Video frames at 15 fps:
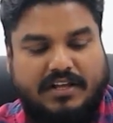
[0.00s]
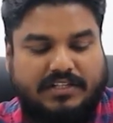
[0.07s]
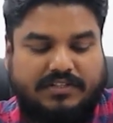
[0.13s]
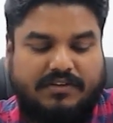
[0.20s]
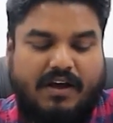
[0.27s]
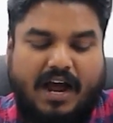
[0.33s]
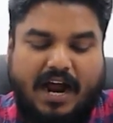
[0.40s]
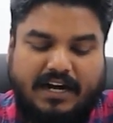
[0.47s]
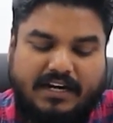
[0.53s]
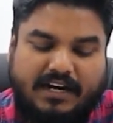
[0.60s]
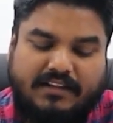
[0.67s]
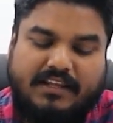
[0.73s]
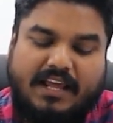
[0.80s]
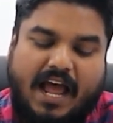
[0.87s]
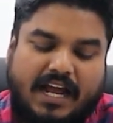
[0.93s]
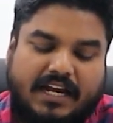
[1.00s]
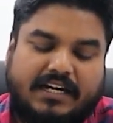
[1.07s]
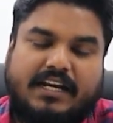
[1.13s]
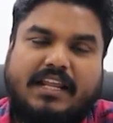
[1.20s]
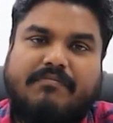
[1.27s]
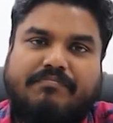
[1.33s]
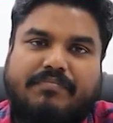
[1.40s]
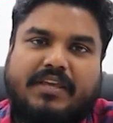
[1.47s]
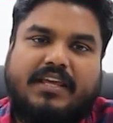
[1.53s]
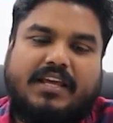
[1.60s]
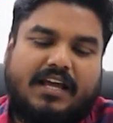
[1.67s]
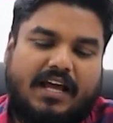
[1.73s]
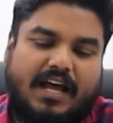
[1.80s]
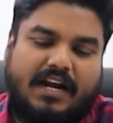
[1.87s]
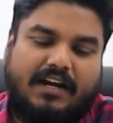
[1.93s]
So under the
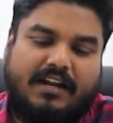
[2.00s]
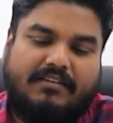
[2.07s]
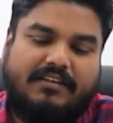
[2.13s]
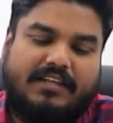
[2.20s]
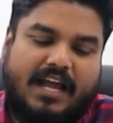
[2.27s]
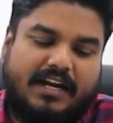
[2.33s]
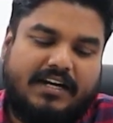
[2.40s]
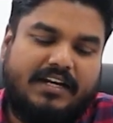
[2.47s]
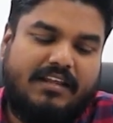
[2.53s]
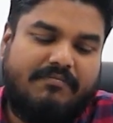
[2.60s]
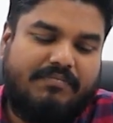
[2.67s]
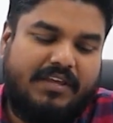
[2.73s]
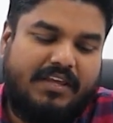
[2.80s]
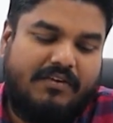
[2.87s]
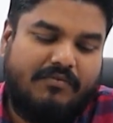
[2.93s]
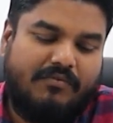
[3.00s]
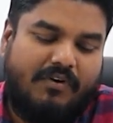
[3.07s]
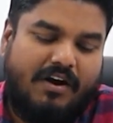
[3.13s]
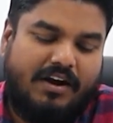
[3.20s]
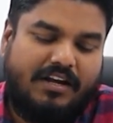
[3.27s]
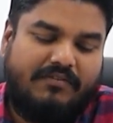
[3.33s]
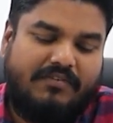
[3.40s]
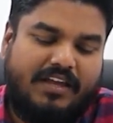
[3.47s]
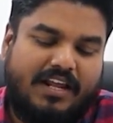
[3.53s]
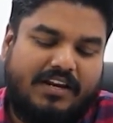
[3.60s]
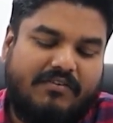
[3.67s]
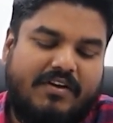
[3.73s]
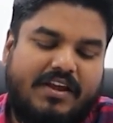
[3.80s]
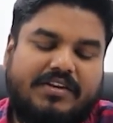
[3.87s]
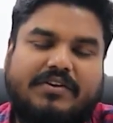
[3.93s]
Agni-P, what we are
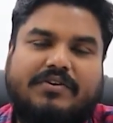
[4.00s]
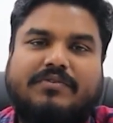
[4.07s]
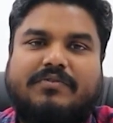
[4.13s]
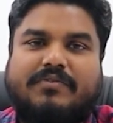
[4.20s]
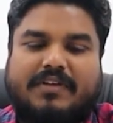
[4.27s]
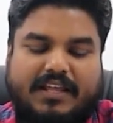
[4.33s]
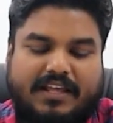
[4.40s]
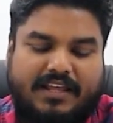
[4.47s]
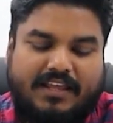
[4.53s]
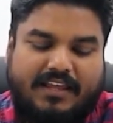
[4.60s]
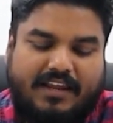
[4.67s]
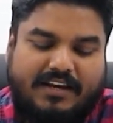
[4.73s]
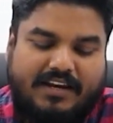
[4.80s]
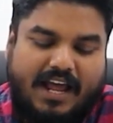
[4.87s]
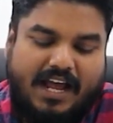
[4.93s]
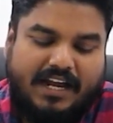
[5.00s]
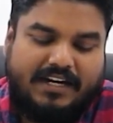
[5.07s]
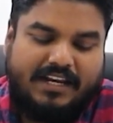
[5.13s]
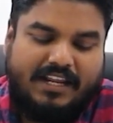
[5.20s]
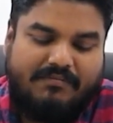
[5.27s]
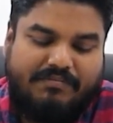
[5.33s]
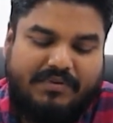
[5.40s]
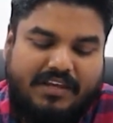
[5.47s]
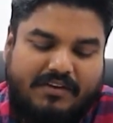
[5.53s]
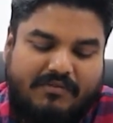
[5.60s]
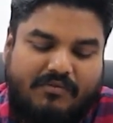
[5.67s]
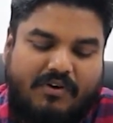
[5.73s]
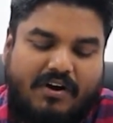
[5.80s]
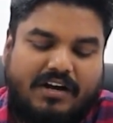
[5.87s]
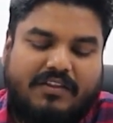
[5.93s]
going to do? In Agni-P,
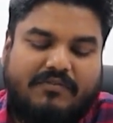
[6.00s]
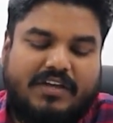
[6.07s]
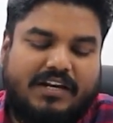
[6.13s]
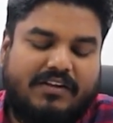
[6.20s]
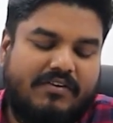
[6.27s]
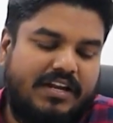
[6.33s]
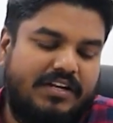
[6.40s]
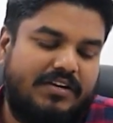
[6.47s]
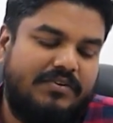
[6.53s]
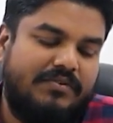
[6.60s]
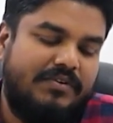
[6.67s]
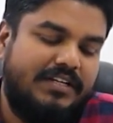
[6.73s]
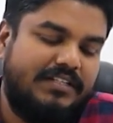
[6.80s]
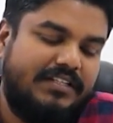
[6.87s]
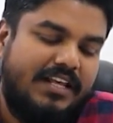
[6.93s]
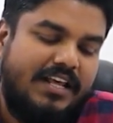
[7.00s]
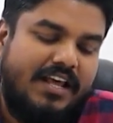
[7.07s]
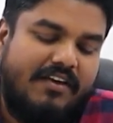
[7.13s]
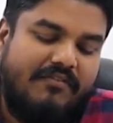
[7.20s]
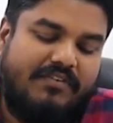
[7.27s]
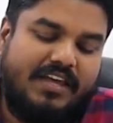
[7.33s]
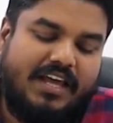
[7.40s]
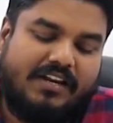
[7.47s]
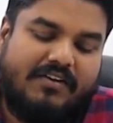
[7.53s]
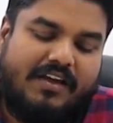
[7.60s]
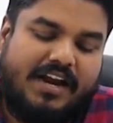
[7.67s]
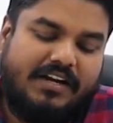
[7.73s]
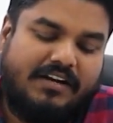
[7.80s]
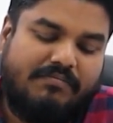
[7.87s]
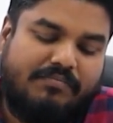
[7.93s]
what we are going to do is, we are
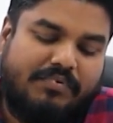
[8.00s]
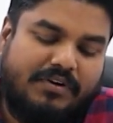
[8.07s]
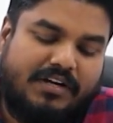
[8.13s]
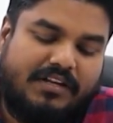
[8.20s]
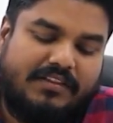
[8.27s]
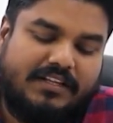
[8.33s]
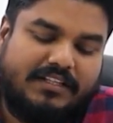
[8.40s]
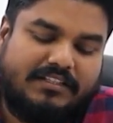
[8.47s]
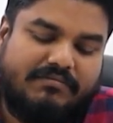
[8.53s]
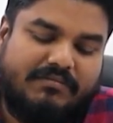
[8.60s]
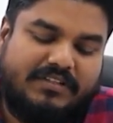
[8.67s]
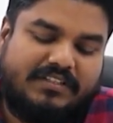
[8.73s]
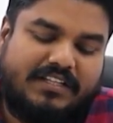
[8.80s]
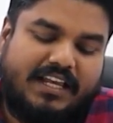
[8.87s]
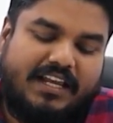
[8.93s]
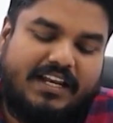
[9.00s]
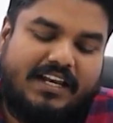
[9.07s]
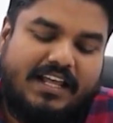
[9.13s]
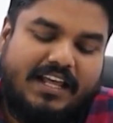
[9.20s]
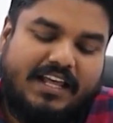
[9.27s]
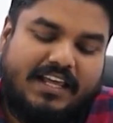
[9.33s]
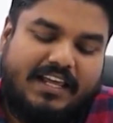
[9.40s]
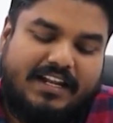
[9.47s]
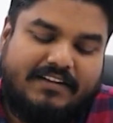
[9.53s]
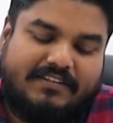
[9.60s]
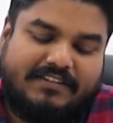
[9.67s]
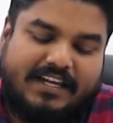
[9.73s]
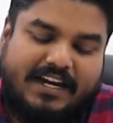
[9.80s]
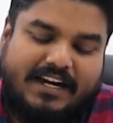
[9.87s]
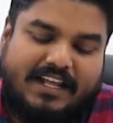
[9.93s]
going to put this missile
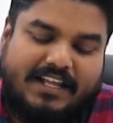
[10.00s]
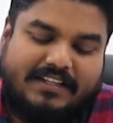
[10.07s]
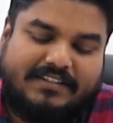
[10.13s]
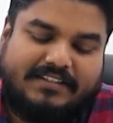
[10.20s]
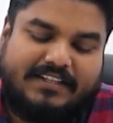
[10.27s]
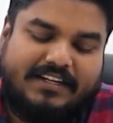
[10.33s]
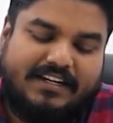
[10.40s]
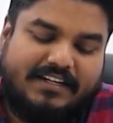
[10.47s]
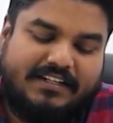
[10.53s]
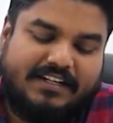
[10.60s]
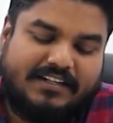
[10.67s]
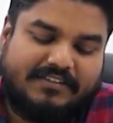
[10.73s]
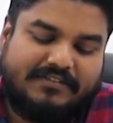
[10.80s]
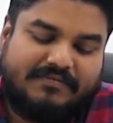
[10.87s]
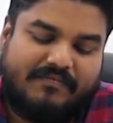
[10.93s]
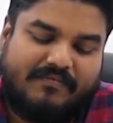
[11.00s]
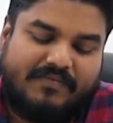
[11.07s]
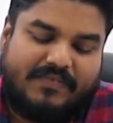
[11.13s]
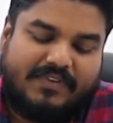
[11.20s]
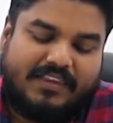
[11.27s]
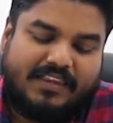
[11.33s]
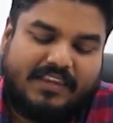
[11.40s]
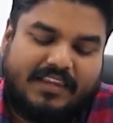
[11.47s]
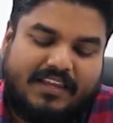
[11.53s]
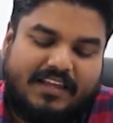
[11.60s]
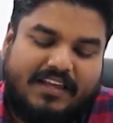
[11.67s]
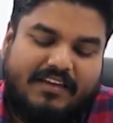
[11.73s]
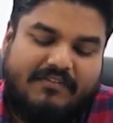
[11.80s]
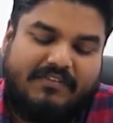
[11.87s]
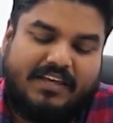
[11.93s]
inside a cylinder.
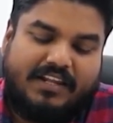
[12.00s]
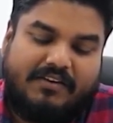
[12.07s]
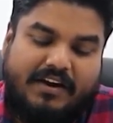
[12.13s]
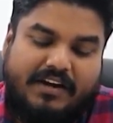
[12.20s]
So